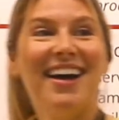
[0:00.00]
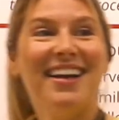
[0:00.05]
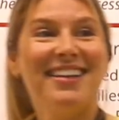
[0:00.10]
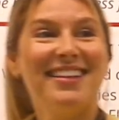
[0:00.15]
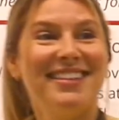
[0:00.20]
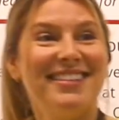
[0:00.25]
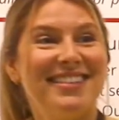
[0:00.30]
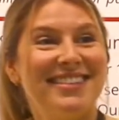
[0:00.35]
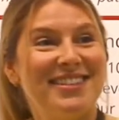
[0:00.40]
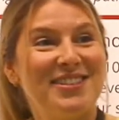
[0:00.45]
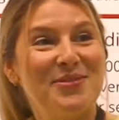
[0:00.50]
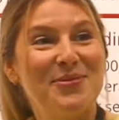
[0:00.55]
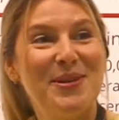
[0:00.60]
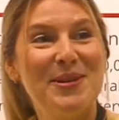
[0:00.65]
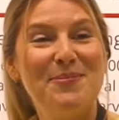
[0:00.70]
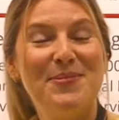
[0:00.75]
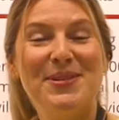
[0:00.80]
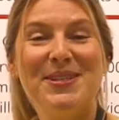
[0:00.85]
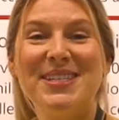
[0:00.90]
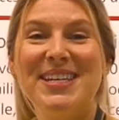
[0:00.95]
Sweet
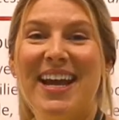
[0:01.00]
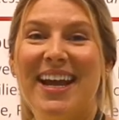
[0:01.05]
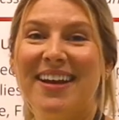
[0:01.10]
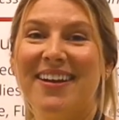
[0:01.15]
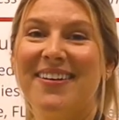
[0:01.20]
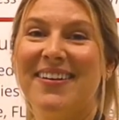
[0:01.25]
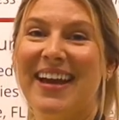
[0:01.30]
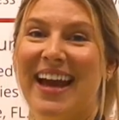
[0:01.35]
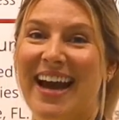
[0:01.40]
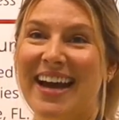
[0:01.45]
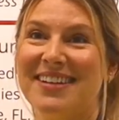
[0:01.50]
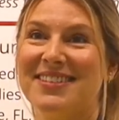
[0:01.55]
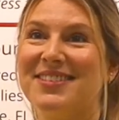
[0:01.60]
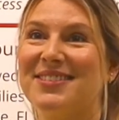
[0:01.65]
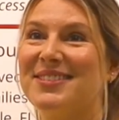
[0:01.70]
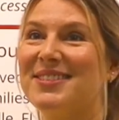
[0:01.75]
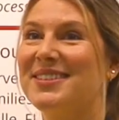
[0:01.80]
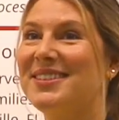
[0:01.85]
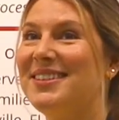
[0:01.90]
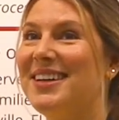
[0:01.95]
potato
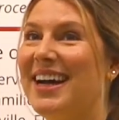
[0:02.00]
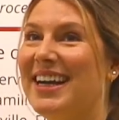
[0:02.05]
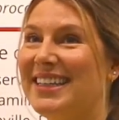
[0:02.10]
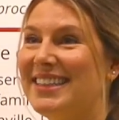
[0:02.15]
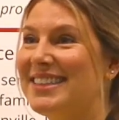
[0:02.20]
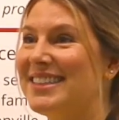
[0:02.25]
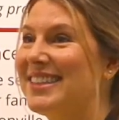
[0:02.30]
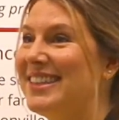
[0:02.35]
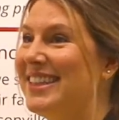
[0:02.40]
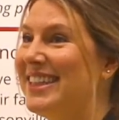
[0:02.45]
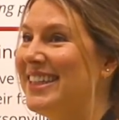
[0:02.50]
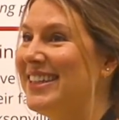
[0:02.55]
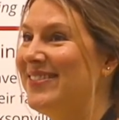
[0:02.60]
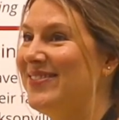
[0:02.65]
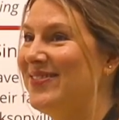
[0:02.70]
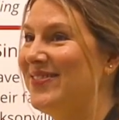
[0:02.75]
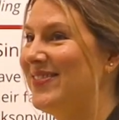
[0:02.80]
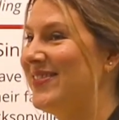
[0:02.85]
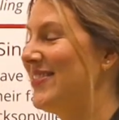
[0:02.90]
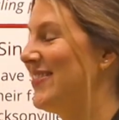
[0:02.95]
casserole ice cream
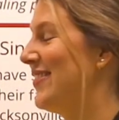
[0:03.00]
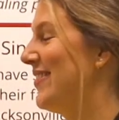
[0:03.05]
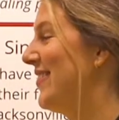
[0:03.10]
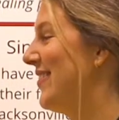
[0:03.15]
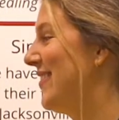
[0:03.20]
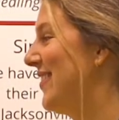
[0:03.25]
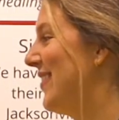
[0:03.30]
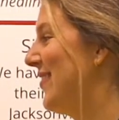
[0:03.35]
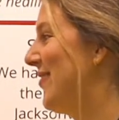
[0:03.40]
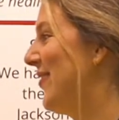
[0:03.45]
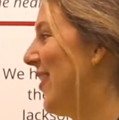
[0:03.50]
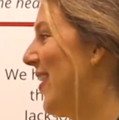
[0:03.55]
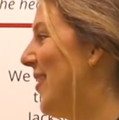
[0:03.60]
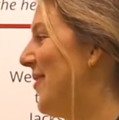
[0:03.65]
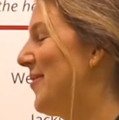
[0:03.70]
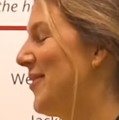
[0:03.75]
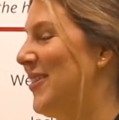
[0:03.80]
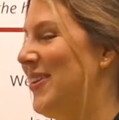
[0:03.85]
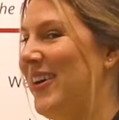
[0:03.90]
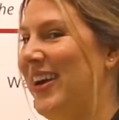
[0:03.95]
from
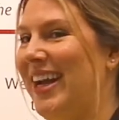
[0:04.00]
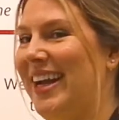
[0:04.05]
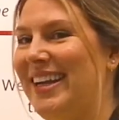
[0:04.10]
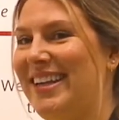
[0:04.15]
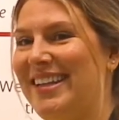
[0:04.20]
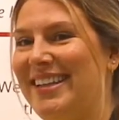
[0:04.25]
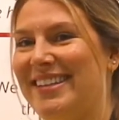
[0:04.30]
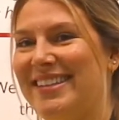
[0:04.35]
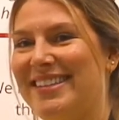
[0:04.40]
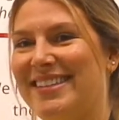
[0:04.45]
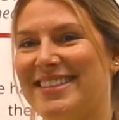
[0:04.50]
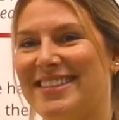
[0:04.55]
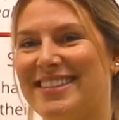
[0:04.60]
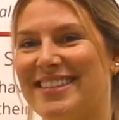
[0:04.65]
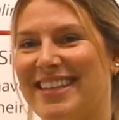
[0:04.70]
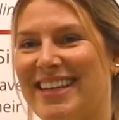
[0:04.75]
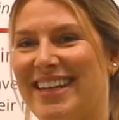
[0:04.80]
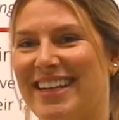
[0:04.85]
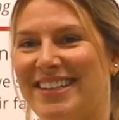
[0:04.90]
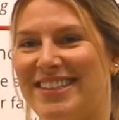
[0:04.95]
Granny's
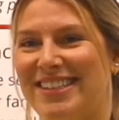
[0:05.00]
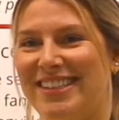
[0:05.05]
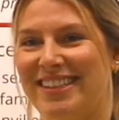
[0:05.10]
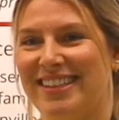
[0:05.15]
Kitchen.